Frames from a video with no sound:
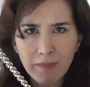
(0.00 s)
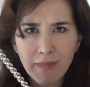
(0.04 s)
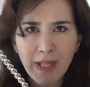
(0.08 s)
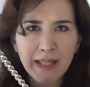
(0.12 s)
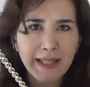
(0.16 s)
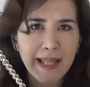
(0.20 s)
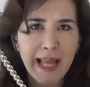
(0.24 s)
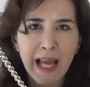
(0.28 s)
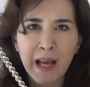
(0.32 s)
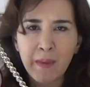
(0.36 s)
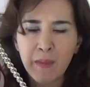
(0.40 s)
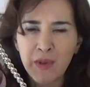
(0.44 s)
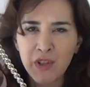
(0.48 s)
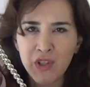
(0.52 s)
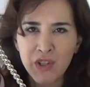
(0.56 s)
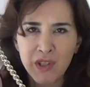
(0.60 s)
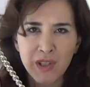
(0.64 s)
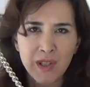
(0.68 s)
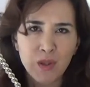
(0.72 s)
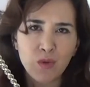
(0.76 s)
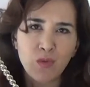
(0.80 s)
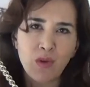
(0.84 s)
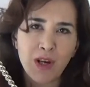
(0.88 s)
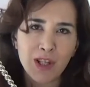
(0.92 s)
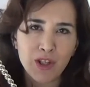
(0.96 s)

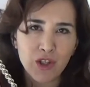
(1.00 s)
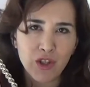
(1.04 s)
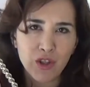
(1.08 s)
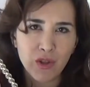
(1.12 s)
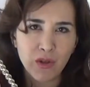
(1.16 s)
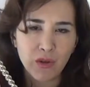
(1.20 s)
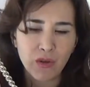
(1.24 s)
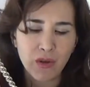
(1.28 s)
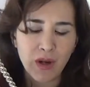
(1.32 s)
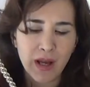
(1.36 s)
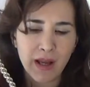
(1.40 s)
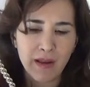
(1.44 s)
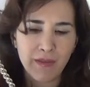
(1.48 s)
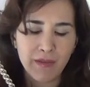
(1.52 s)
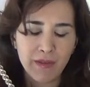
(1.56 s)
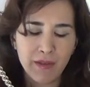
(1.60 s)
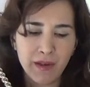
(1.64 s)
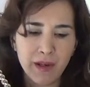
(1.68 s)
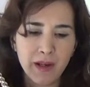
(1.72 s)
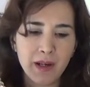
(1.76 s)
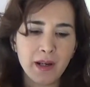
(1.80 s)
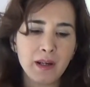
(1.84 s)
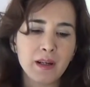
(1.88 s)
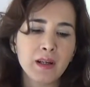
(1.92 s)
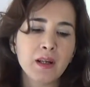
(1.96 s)
damages
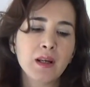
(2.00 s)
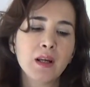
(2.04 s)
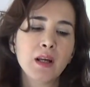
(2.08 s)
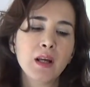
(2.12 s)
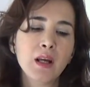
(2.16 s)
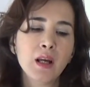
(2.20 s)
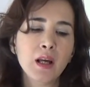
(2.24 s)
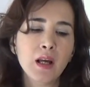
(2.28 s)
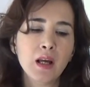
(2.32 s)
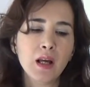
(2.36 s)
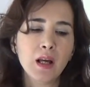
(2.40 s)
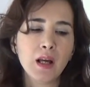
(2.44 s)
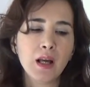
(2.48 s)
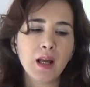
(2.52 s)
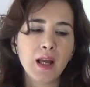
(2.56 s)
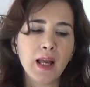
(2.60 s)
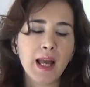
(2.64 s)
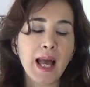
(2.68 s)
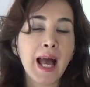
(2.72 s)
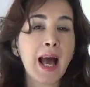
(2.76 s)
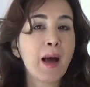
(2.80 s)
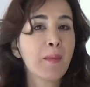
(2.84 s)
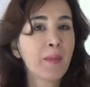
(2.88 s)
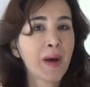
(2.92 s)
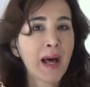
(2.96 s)
whatsoever.
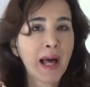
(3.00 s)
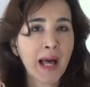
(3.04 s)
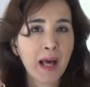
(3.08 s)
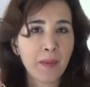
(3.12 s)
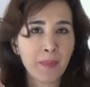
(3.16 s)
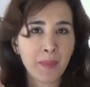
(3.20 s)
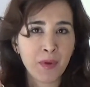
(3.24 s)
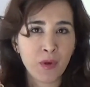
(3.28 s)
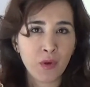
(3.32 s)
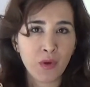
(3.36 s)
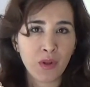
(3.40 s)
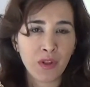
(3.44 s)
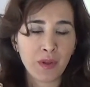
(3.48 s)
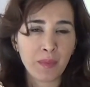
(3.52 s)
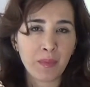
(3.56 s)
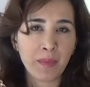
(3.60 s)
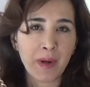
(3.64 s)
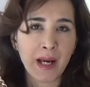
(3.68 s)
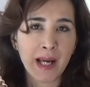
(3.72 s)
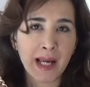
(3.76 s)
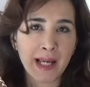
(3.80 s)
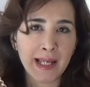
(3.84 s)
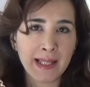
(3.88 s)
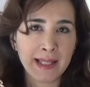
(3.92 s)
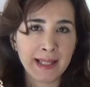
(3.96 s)
I'm happy with
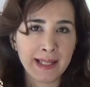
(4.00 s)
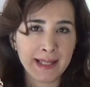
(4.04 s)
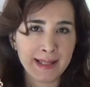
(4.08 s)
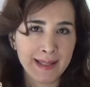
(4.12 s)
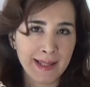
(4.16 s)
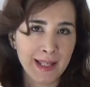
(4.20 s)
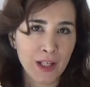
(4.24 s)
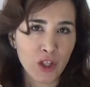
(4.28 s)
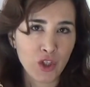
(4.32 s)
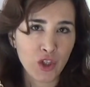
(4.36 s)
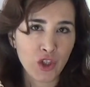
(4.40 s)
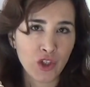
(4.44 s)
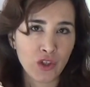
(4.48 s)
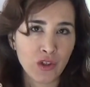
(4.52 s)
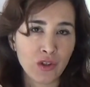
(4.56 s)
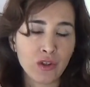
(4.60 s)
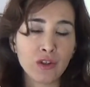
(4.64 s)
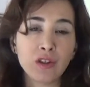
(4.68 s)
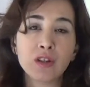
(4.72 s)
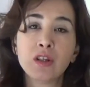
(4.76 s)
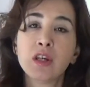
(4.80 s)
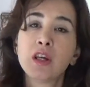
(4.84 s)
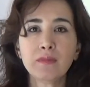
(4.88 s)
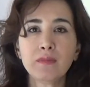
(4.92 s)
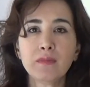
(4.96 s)
my
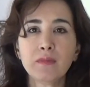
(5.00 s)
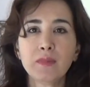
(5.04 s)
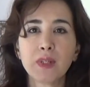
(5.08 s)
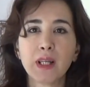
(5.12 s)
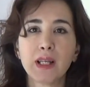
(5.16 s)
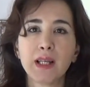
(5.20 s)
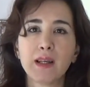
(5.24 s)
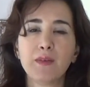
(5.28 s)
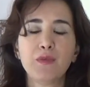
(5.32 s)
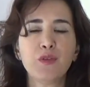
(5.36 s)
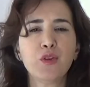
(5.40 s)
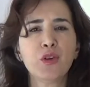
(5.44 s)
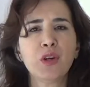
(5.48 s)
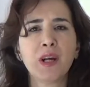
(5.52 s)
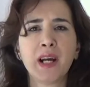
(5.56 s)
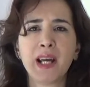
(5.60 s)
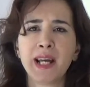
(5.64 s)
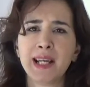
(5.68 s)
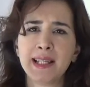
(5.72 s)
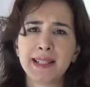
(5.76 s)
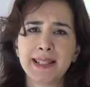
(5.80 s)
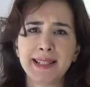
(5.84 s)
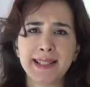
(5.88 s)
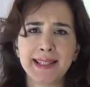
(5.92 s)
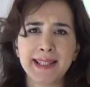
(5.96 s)
decision. If you're
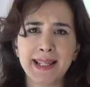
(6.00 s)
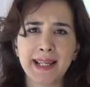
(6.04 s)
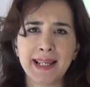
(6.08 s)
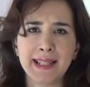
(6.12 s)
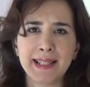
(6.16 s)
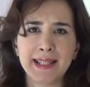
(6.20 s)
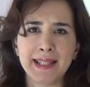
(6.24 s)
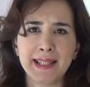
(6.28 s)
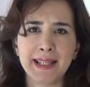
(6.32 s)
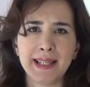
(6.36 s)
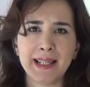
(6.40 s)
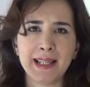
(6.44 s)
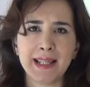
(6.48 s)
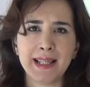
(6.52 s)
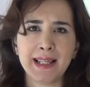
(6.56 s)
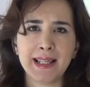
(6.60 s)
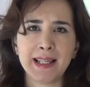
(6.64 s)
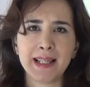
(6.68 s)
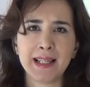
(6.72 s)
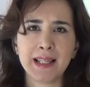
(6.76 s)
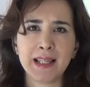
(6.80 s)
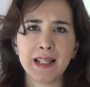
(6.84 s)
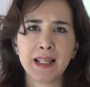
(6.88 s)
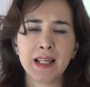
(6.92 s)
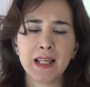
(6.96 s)
hesitating
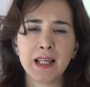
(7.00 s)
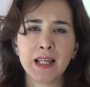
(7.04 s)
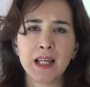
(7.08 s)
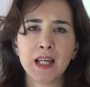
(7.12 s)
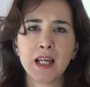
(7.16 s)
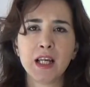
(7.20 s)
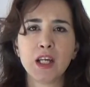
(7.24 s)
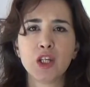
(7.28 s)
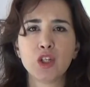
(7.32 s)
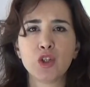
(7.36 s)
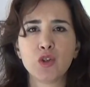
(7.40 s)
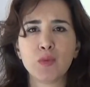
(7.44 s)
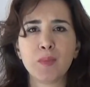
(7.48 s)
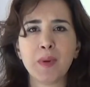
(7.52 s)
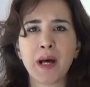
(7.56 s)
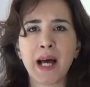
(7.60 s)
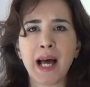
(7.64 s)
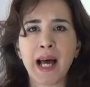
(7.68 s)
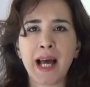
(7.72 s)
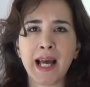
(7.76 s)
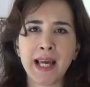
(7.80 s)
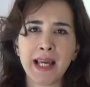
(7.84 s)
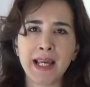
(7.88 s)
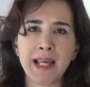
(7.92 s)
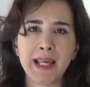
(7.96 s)
to
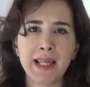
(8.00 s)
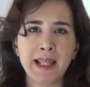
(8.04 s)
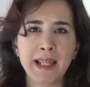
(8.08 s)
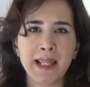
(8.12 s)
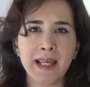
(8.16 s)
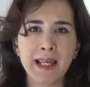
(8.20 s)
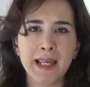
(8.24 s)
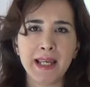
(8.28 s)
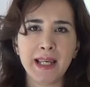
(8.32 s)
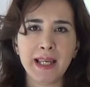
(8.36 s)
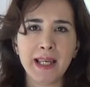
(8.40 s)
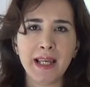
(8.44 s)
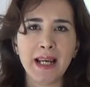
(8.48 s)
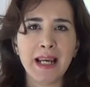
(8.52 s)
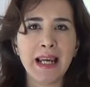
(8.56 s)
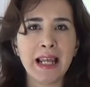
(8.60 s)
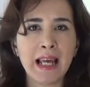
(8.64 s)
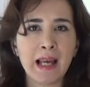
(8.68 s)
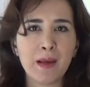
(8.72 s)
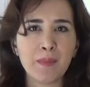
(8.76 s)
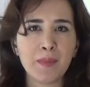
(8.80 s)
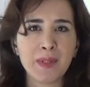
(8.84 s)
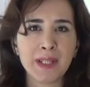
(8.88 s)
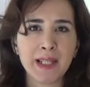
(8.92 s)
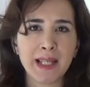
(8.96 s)
buy the
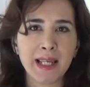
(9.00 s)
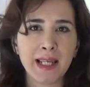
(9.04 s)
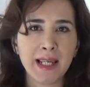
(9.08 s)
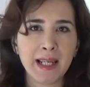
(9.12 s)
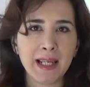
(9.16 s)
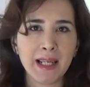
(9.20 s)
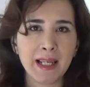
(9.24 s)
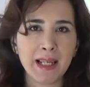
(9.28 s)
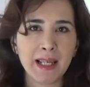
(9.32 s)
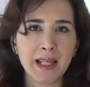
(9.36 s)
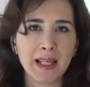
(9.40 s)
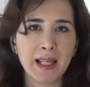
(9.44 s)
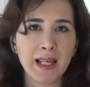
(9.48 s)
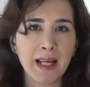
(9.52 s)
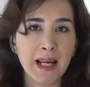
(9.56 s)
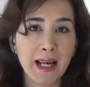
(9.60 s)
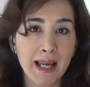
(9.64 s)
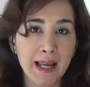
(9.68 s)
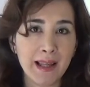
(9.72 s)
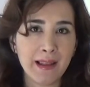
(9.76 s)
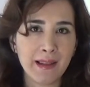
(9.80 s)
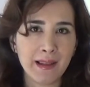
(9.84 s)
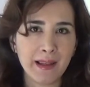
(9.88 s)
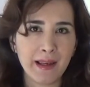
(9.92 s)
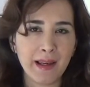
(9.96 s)
lambskin
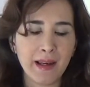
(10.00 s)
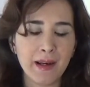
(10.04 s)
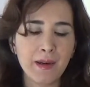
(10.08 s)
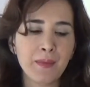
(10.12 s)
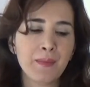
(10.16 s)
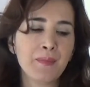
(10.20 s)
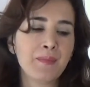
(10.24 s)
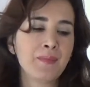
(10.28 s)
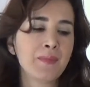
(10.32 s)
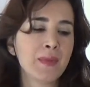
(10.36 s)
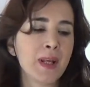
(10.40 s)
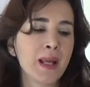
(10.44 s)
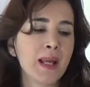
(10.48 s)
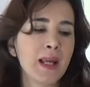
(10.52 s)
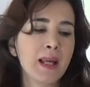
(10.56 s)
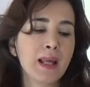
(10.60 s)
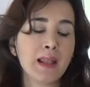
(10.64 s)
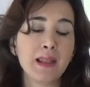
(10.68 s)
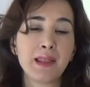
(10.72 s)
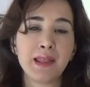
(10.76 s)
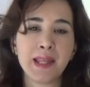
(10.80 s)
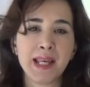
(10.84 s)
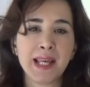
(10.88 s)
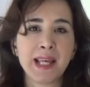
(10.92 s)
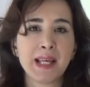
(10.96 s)
leather,
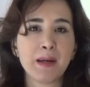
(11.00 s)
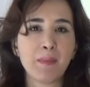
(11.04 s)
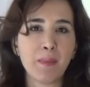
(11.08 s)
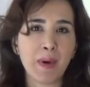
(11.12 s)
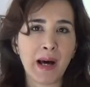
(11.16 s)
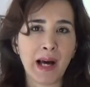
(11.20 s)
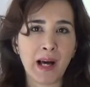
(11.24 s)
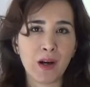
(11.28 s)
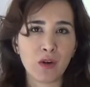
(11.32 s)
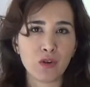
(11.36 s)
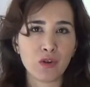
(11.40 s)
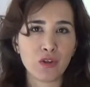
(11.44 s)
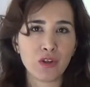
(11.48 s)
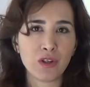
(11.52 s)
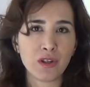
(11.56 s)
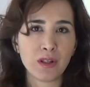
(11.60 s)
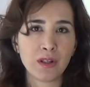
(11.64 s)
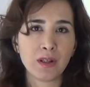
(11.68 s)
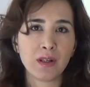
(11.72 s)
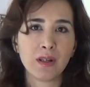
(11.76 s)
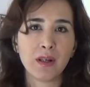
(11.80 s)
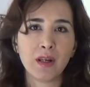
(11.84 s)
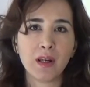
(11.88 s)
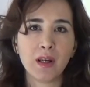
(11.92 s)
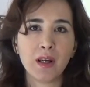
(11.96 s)
think about,
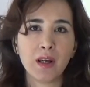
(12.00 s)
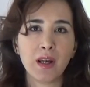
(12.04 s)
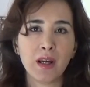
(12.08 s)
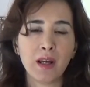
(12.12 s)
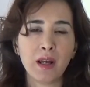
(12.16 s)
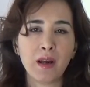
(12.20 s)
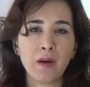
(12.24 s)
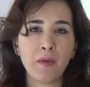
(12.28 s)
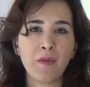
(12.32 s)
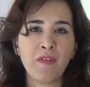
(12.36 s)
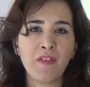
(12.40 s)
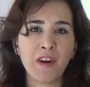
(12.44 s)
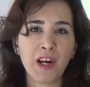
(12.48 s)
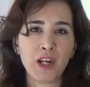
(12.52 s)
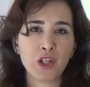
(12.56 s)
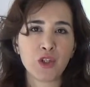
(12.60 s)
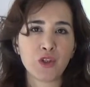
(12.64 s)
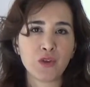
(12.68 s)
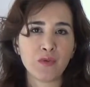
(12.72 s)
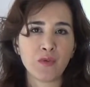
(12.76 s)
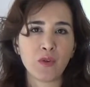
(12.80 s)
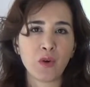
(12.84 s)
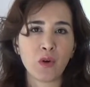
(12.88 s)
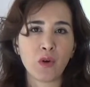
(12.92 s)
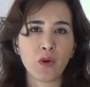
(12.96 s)
first
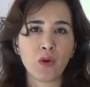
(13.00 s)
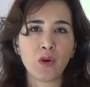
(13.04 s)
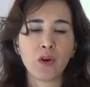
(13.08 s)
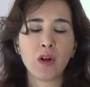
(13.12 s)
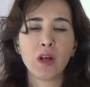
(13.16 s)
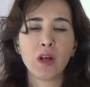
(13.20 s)
of all,